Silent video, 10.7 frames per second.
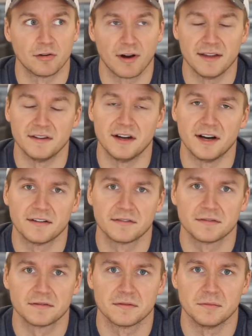grinded off
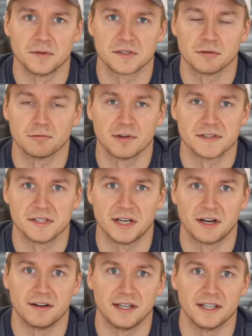most of the rusted
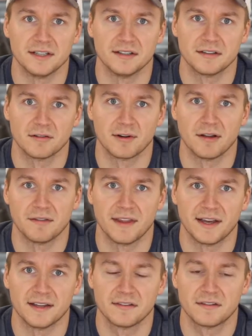area around
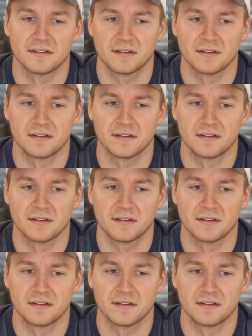that.